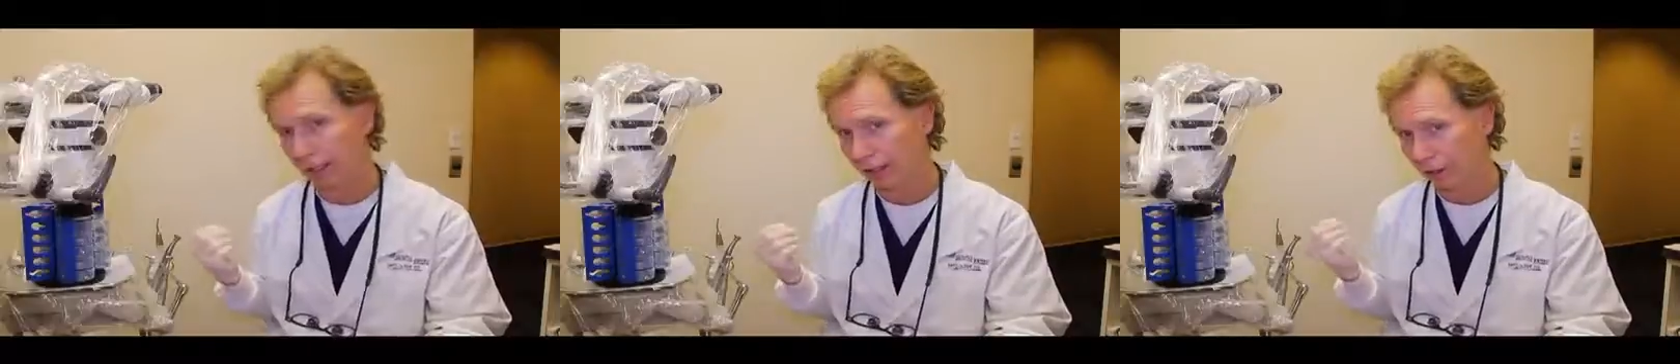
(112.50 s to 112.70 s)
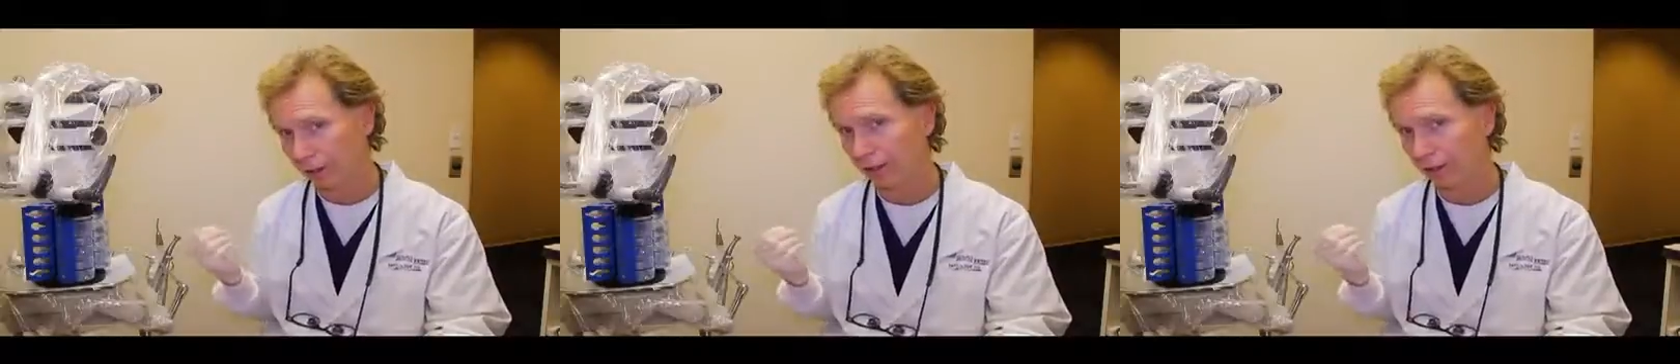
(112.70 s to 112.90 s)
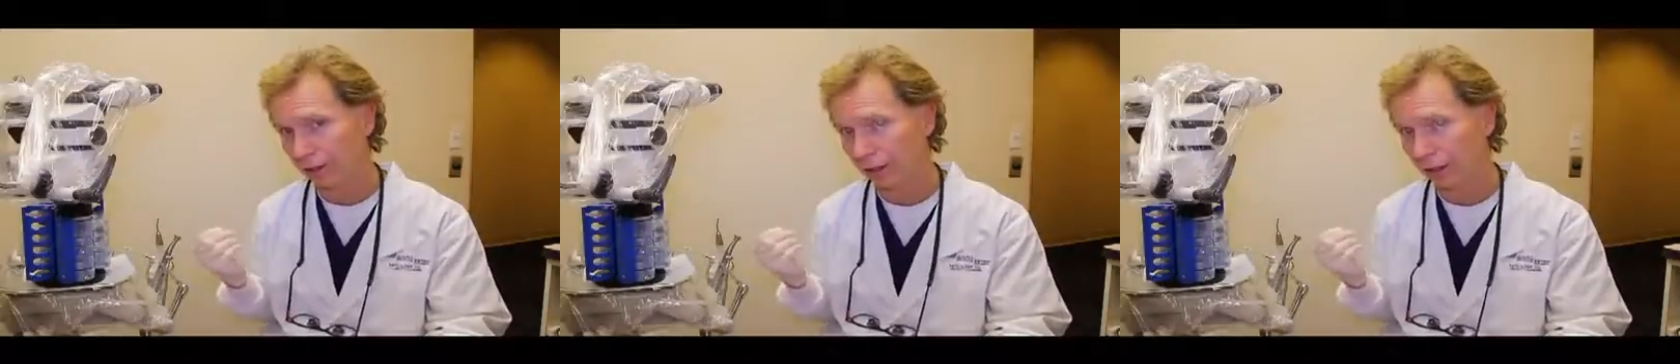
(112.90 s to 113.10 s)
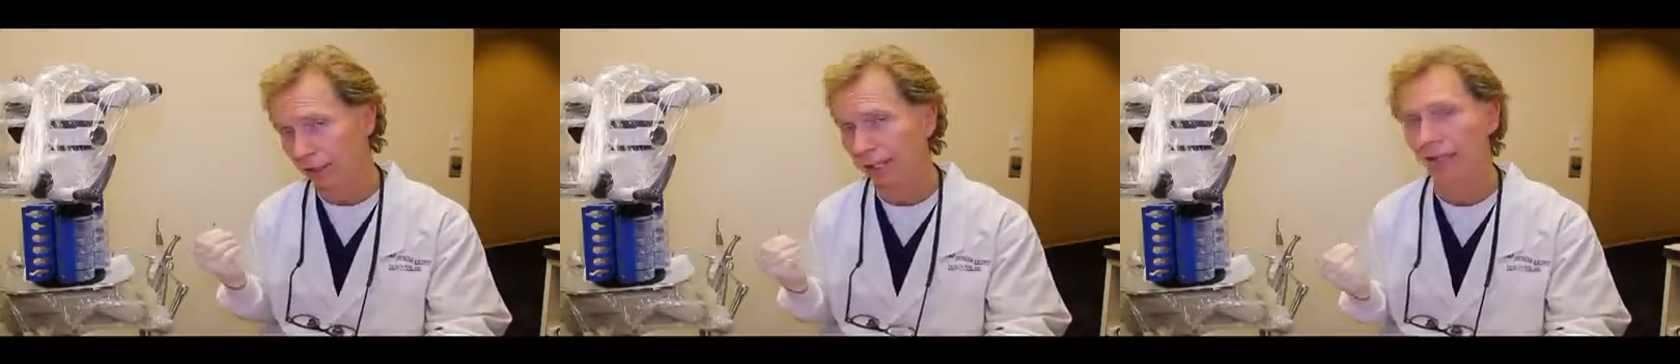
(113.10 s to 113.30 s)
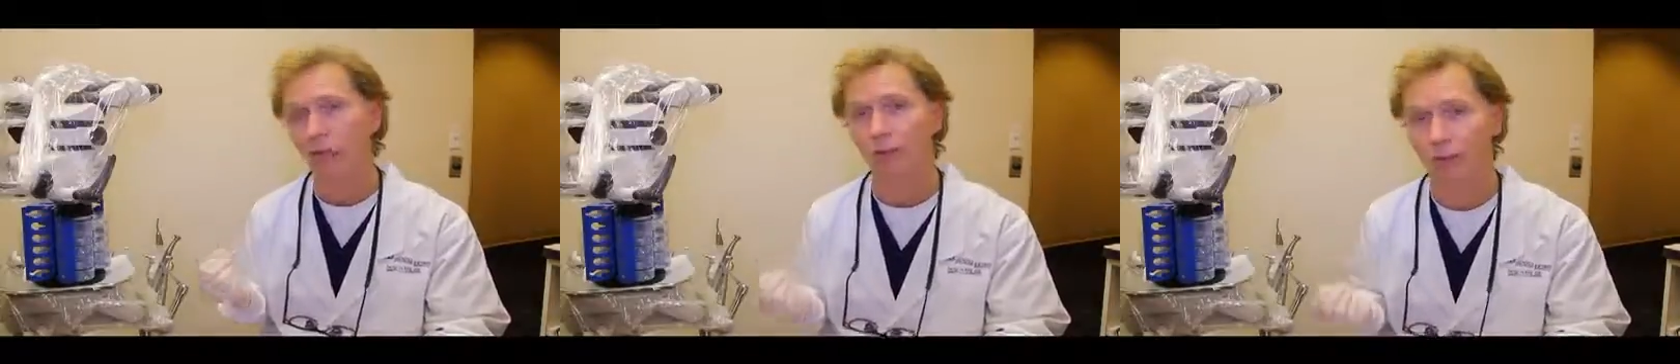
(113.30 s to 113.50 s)
your
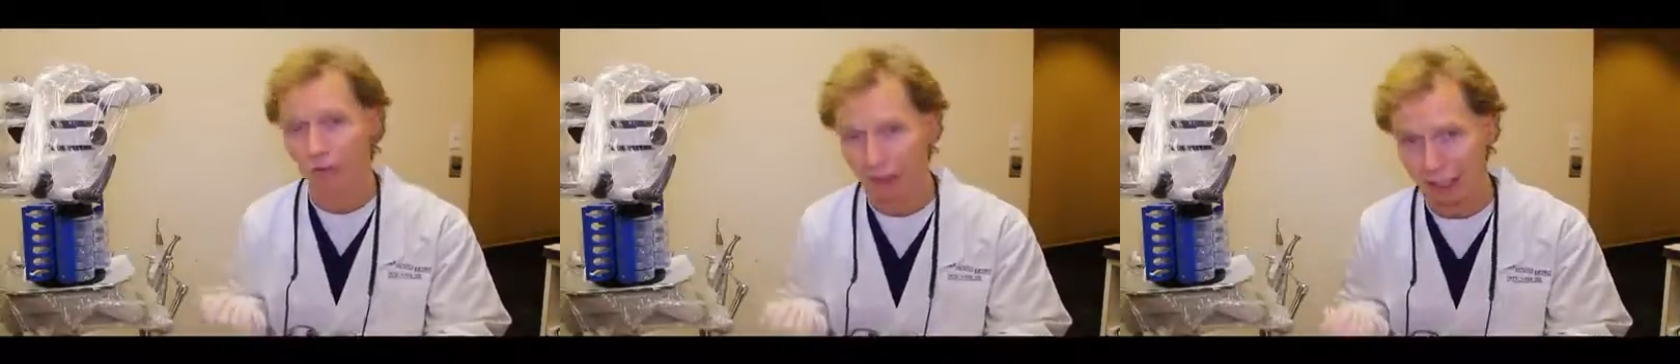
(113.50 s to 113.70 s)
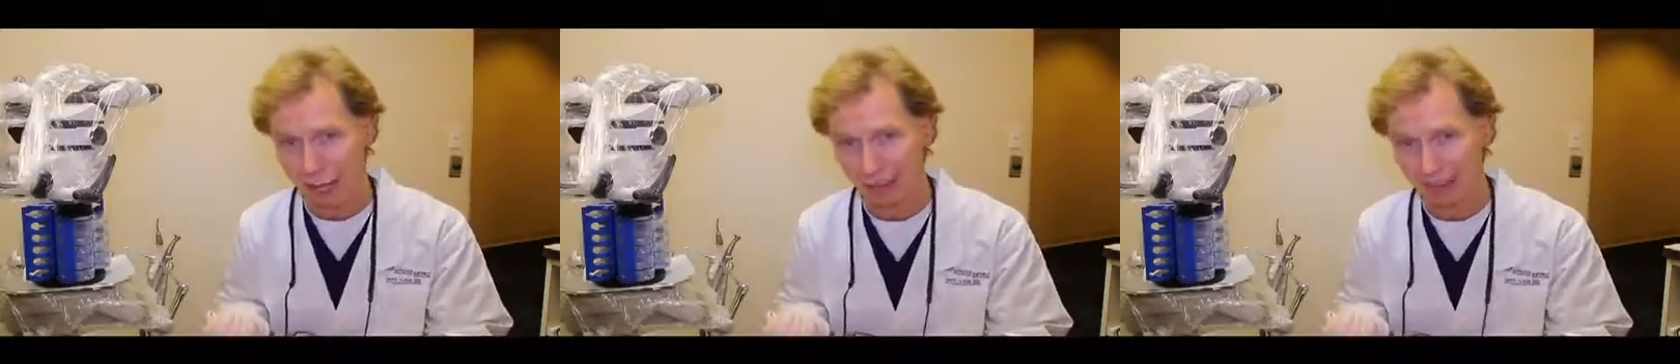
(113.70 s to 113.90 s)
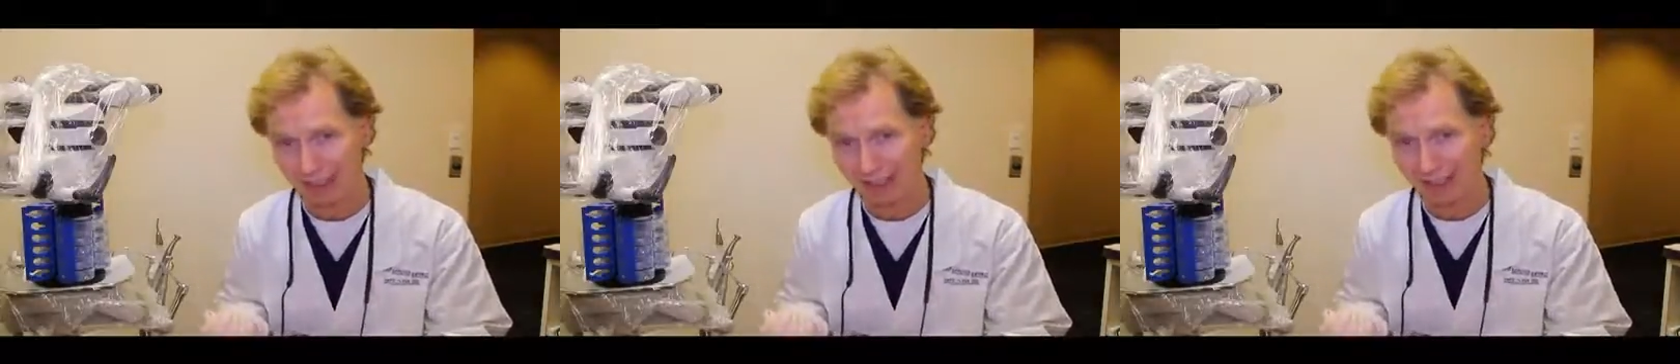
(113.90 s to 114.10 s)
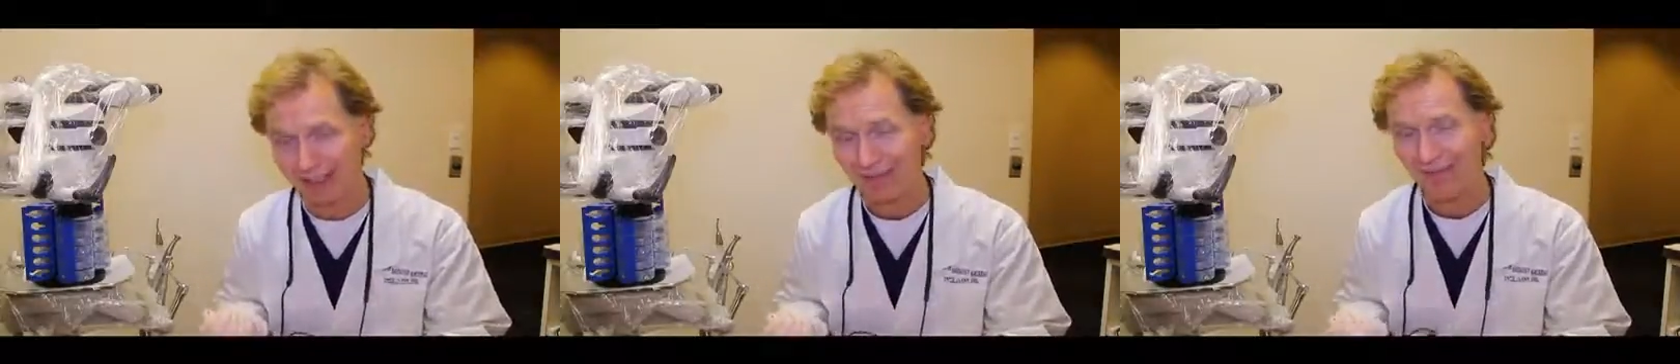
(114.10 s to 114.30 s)
air-driven handpiece,